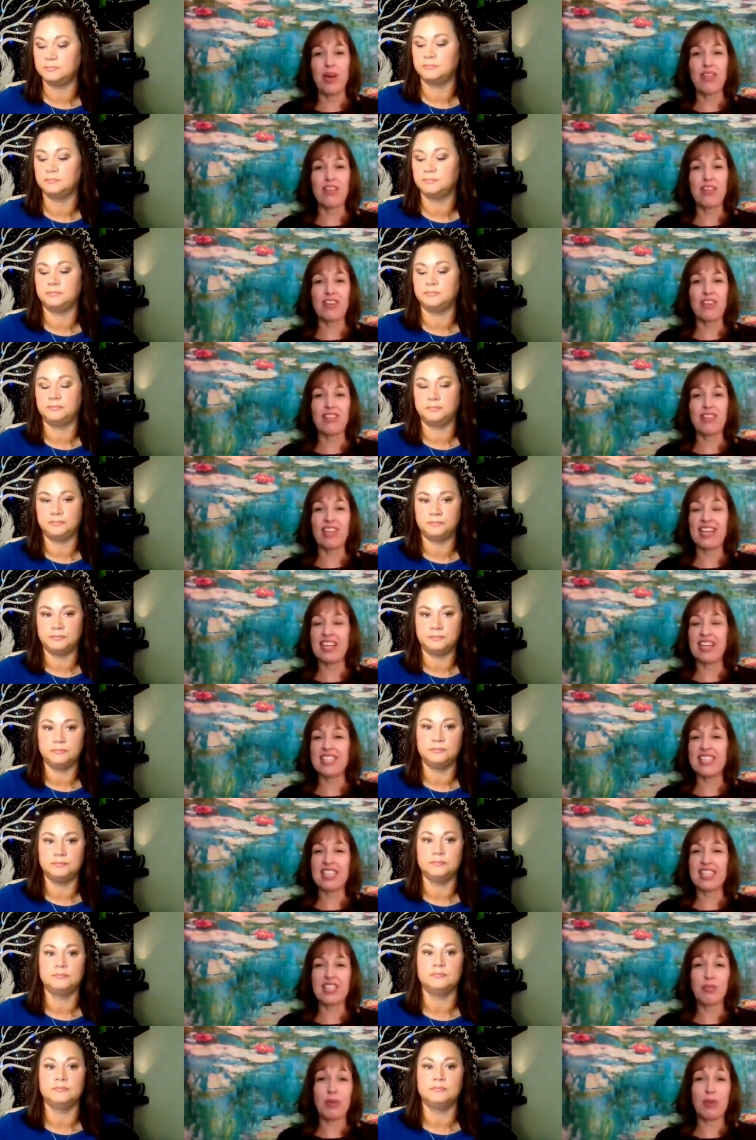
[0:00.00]
Speaker 1: whether
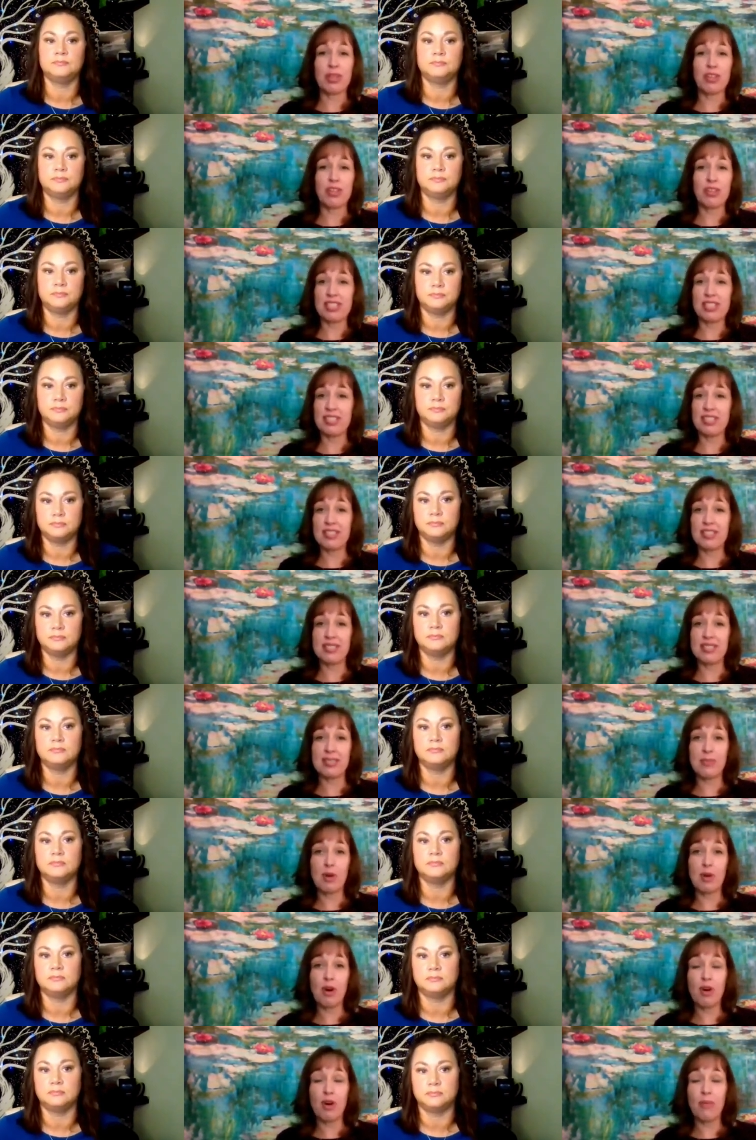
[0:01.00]
like i said whether it's a
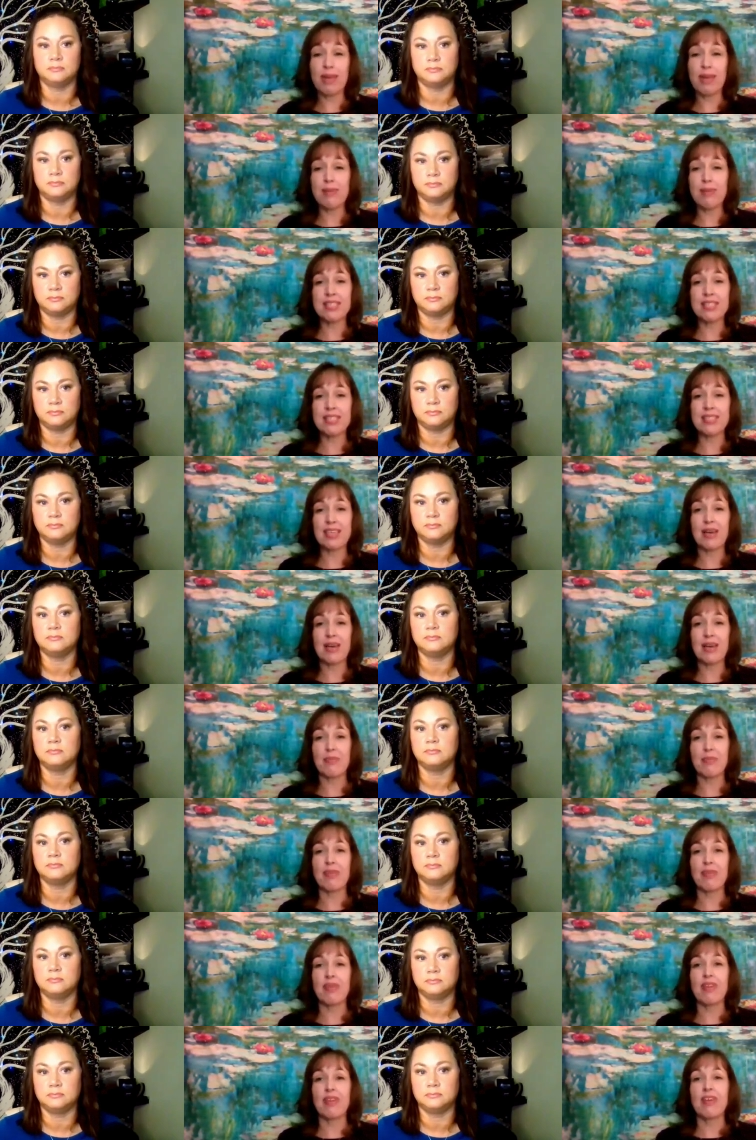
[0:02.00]
small baby
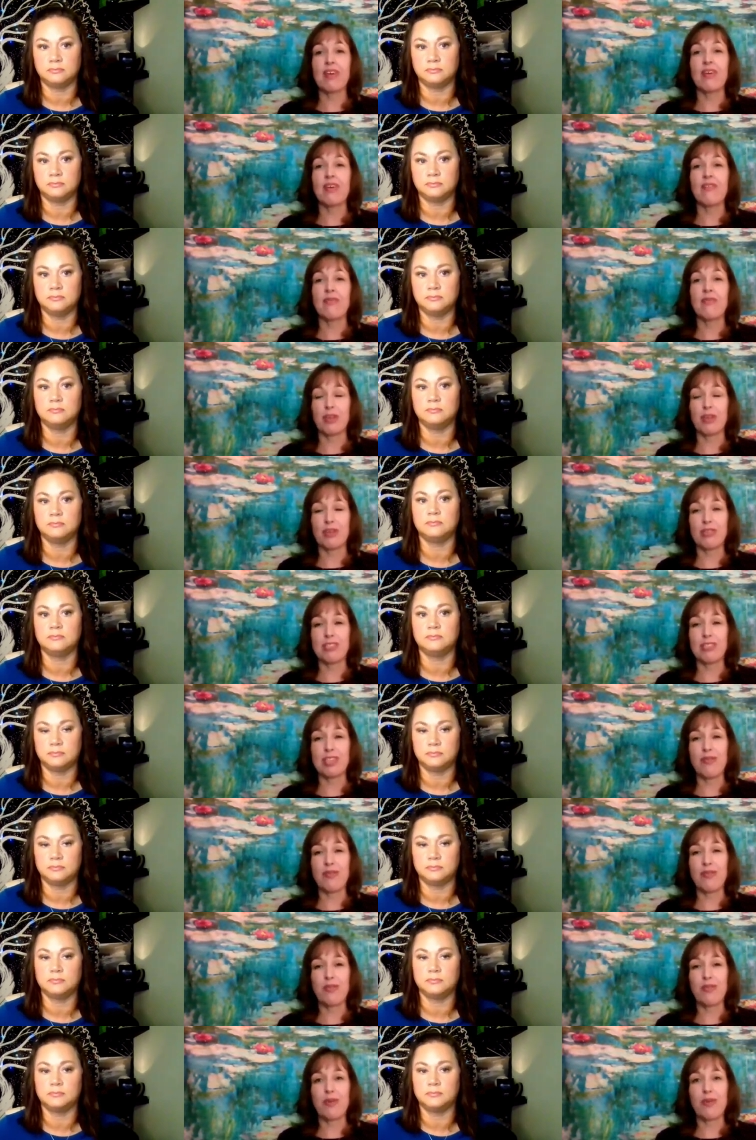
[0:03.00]
step for
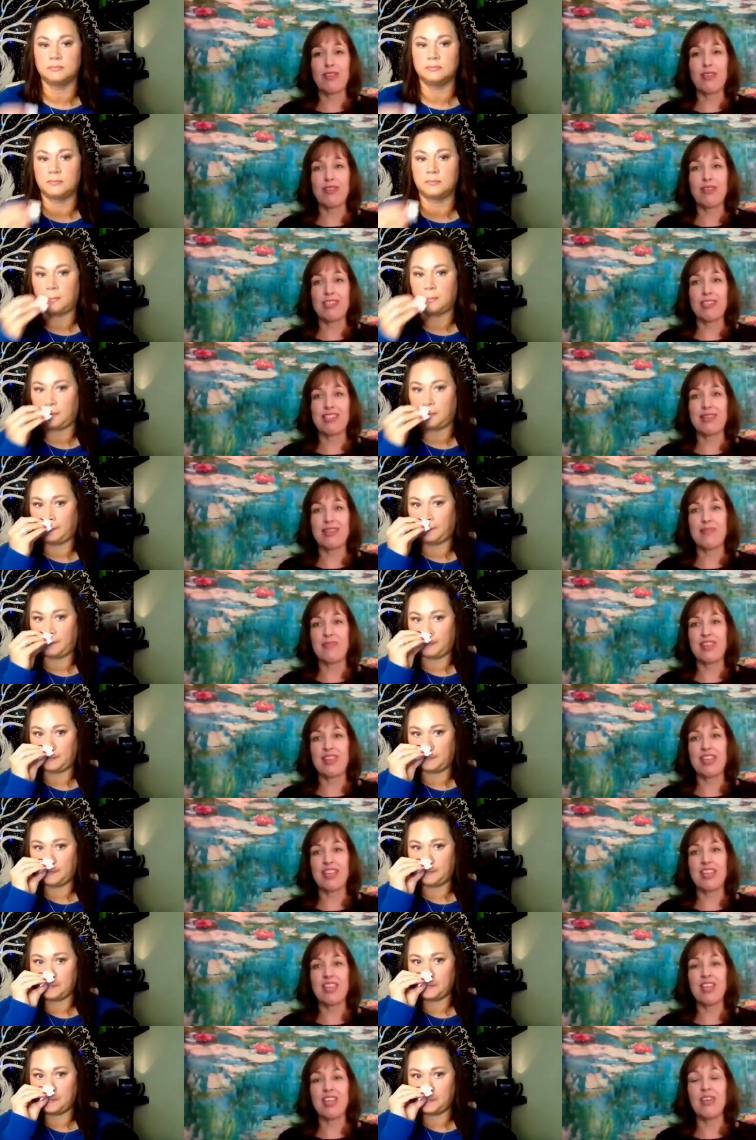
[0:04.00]
yourself or whether it's
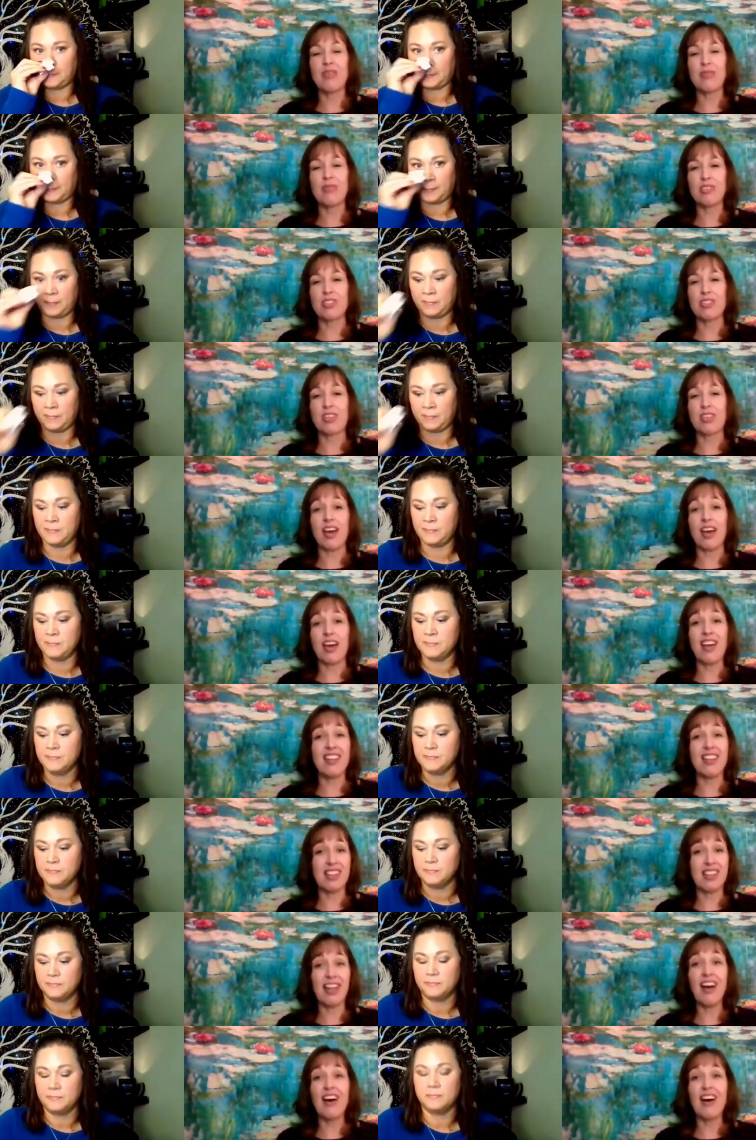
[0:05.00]
something huge
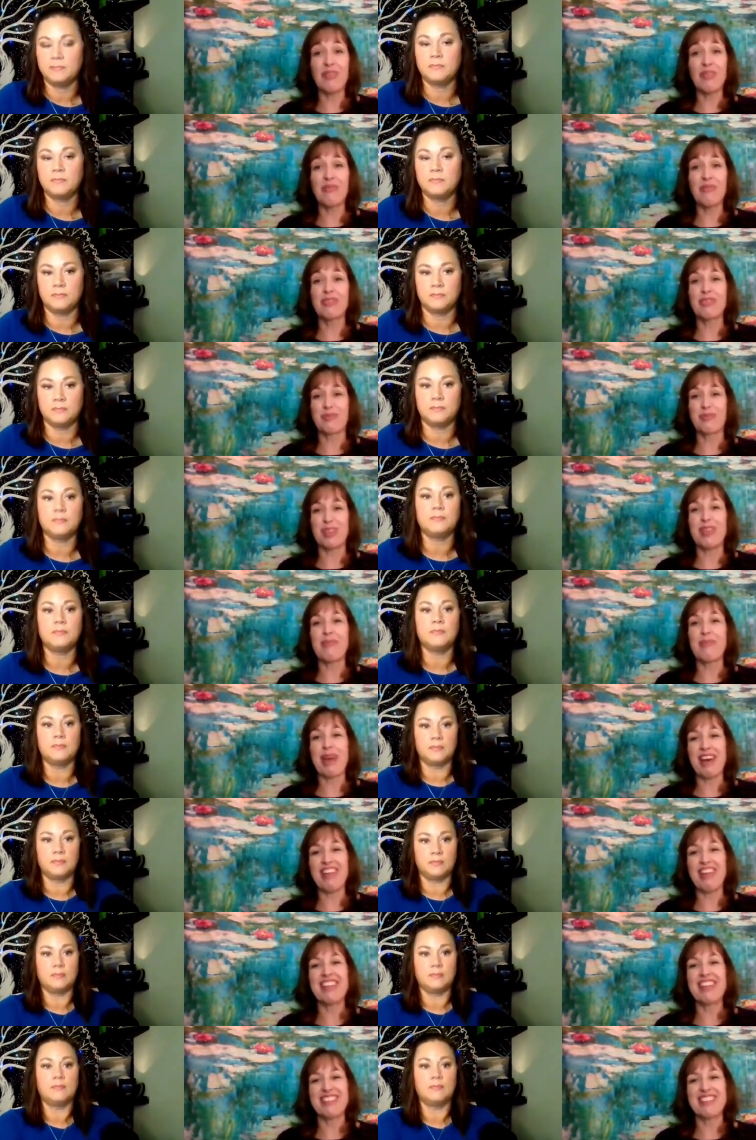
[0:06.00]
i'd love to
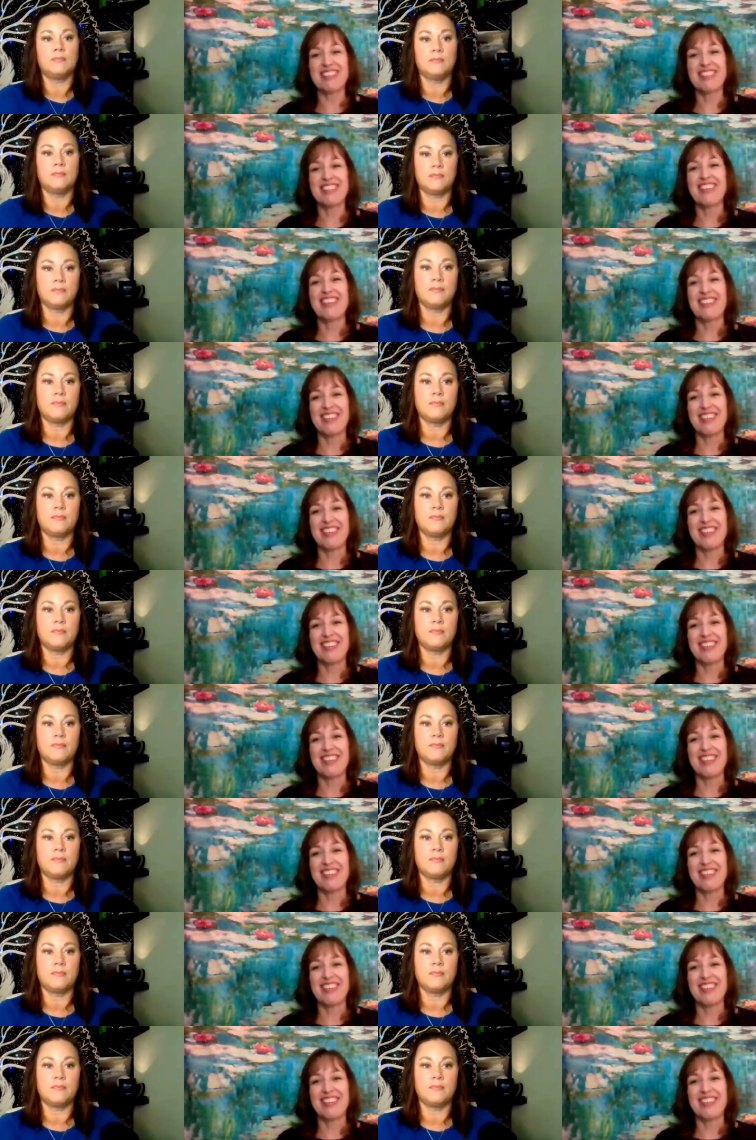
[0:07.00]
read about it